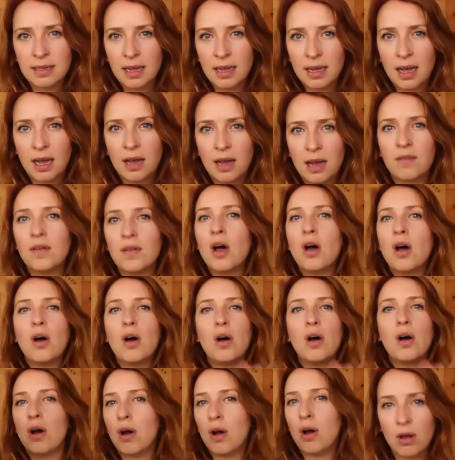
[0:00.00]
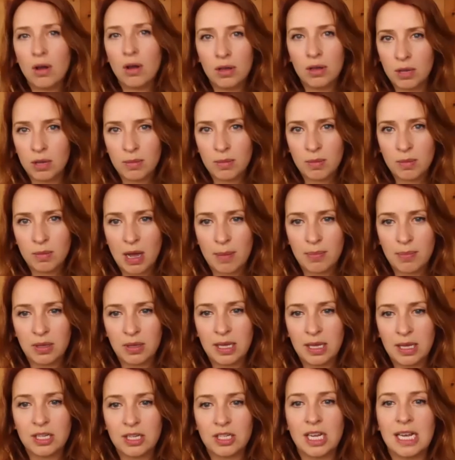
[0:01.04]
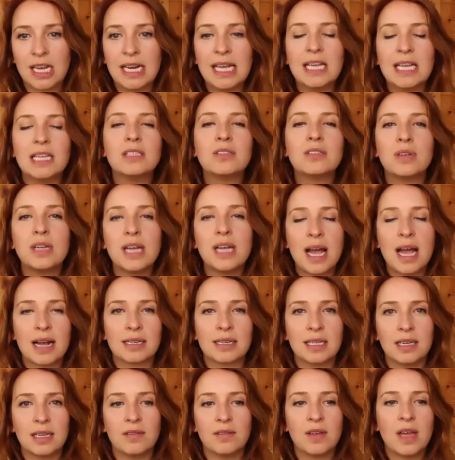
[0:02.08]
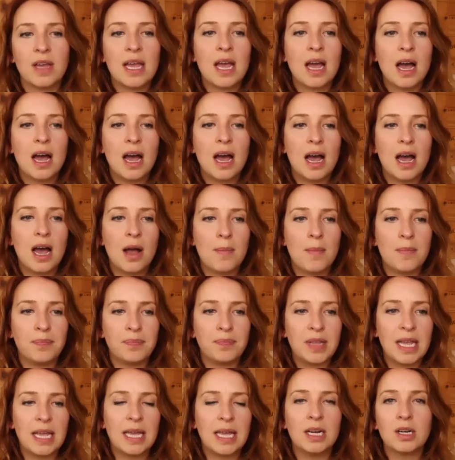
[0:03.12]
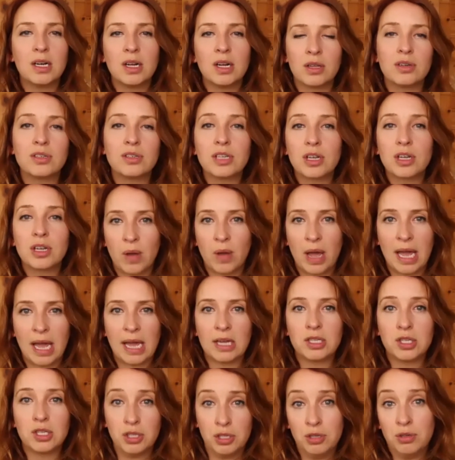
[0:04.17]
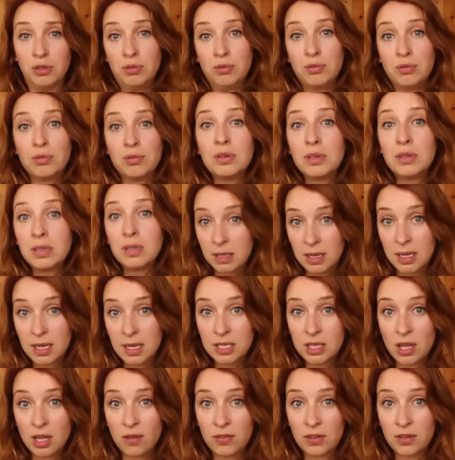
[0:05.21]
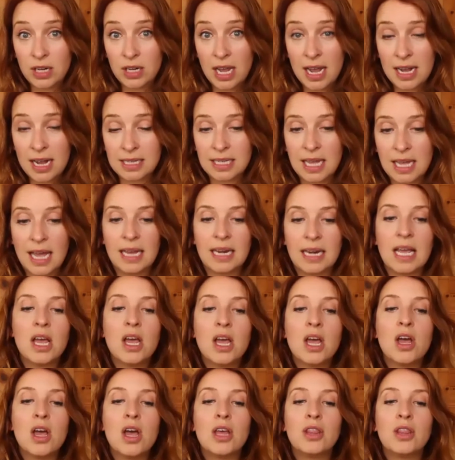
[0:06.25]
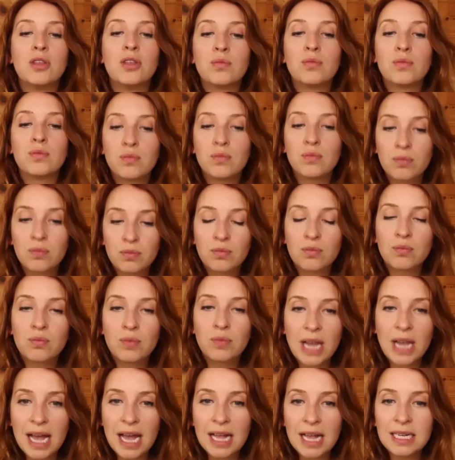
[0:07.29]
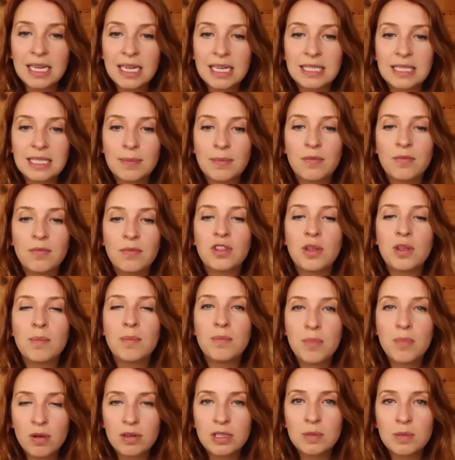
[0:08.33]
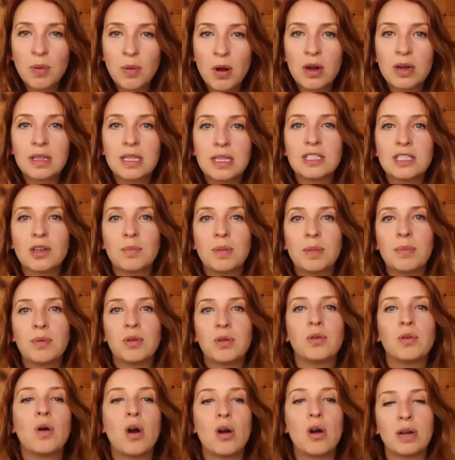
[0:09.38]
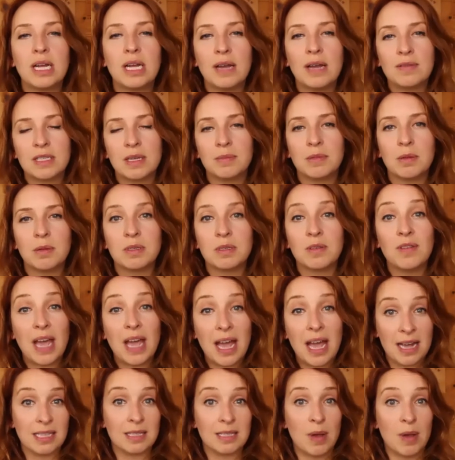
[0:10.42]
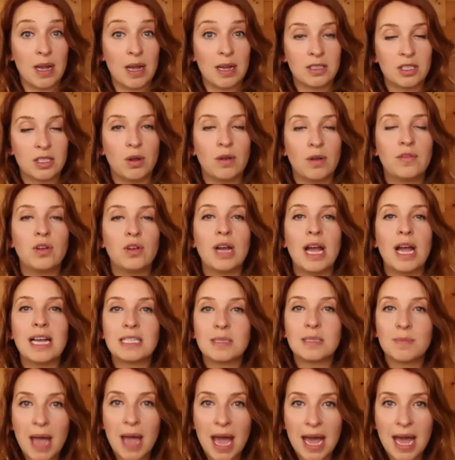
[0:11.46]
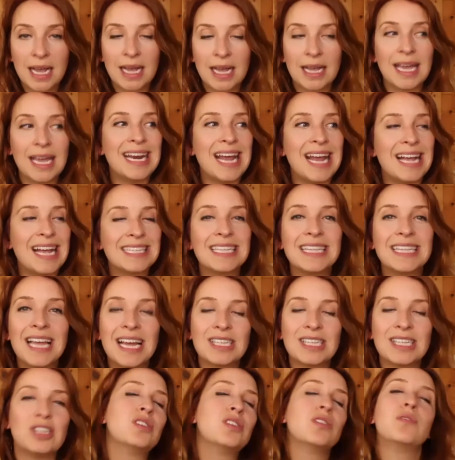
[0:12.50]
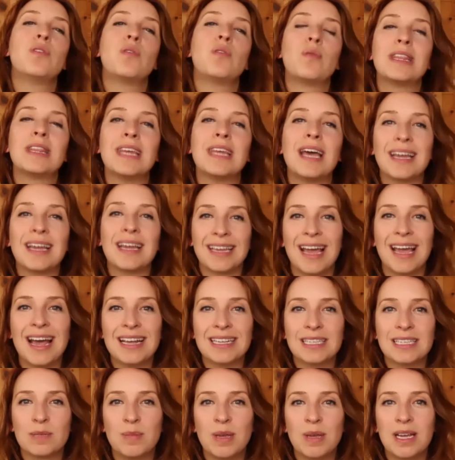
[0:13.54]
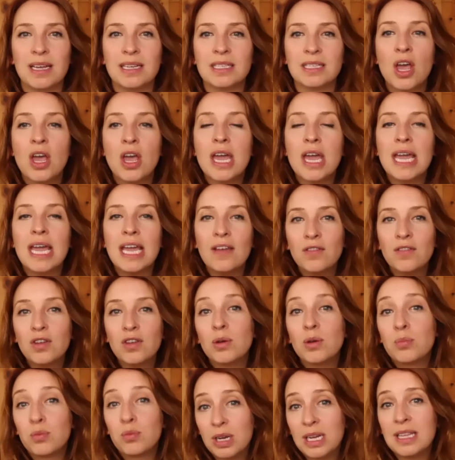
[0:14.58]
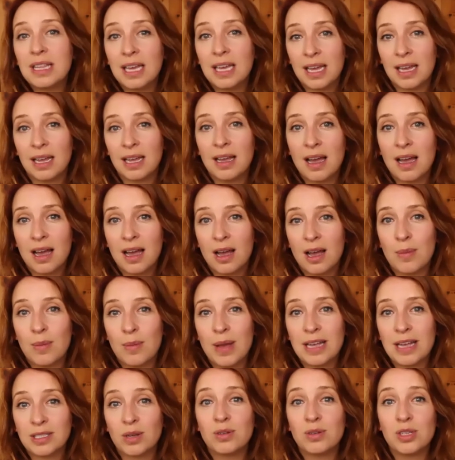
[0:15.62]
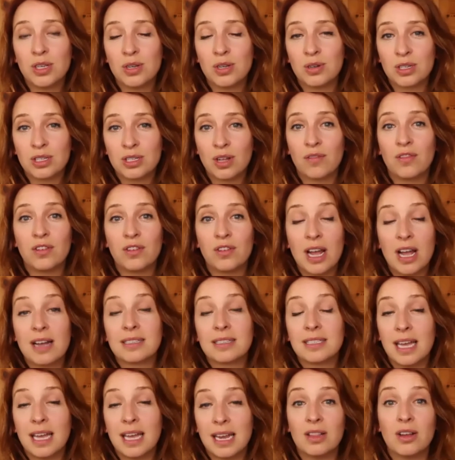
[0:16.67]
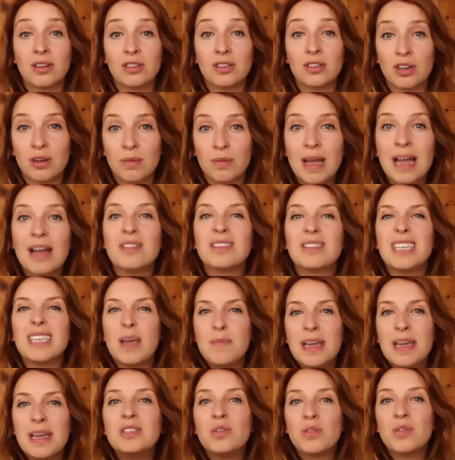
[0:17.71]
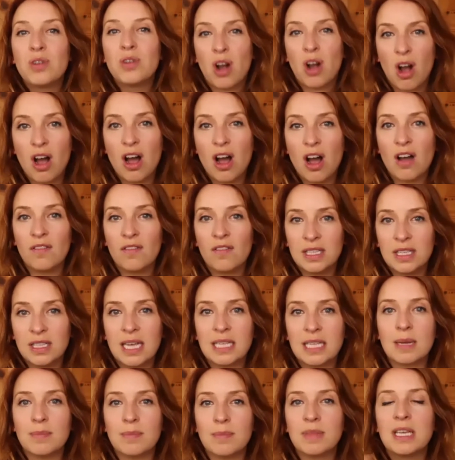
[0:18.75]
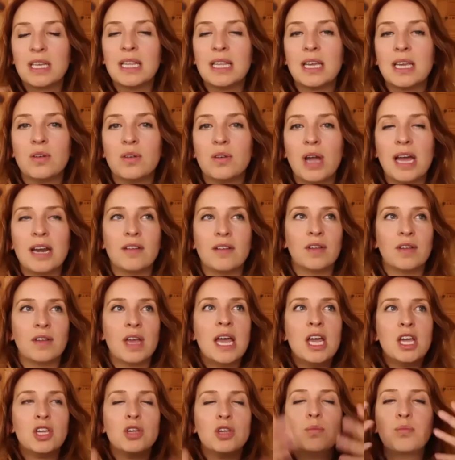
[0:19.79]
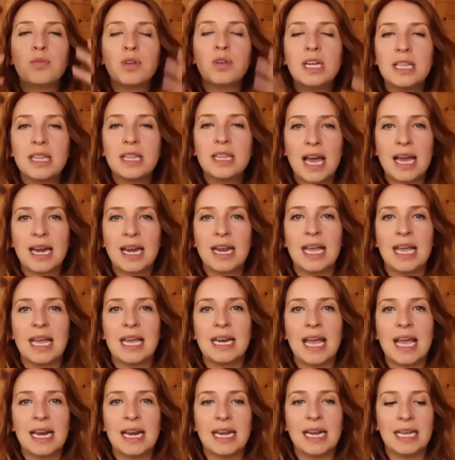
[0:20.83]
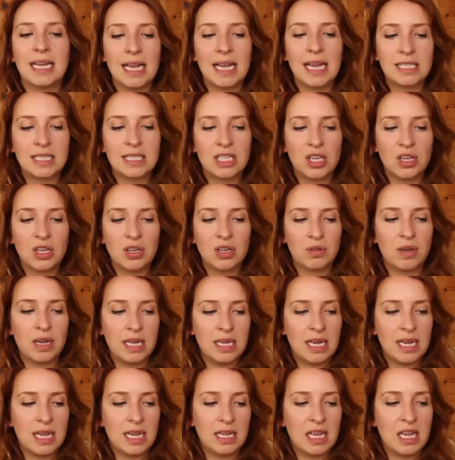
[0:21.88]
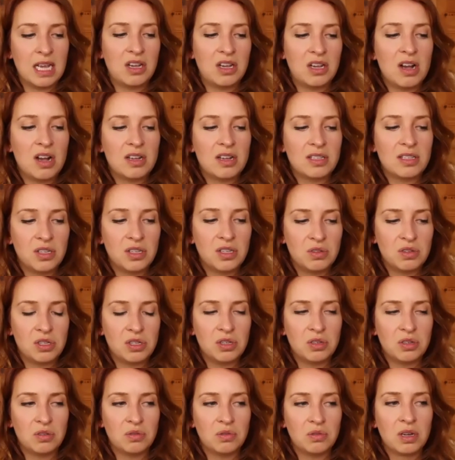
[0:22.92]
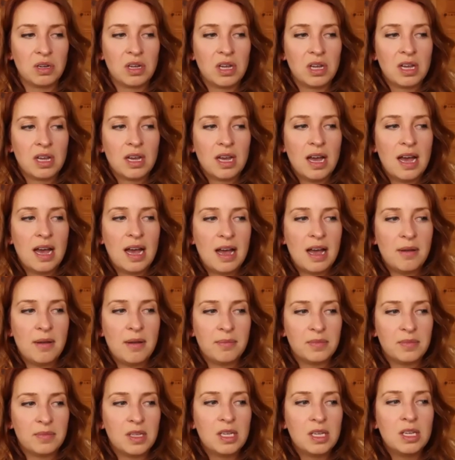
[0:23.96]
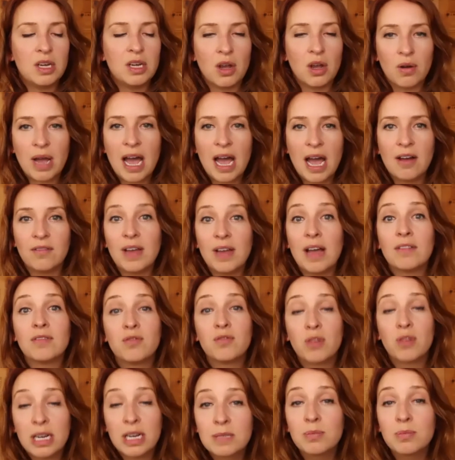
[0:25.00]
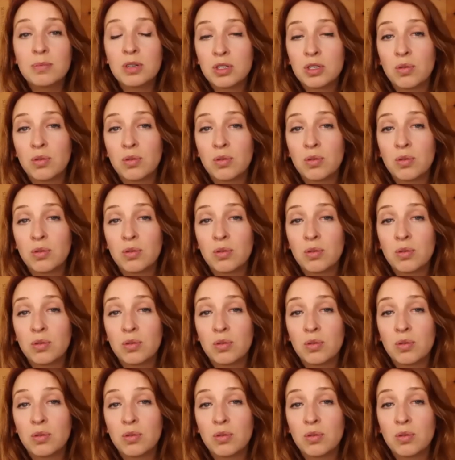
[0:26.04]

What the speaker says: of all human population is reactive in an allergic way to sulfur dioxide. The reality is that for the most part, these are people who already have symptoms of asthma. So if you're asthmatic, it has a lot to do with that gas, because if you're breathing SO2 or sulfur dioxide in larger amounts, it makes you cough. It's something that you breathe that in, and it gets you, it causes you to, you know, have respiratory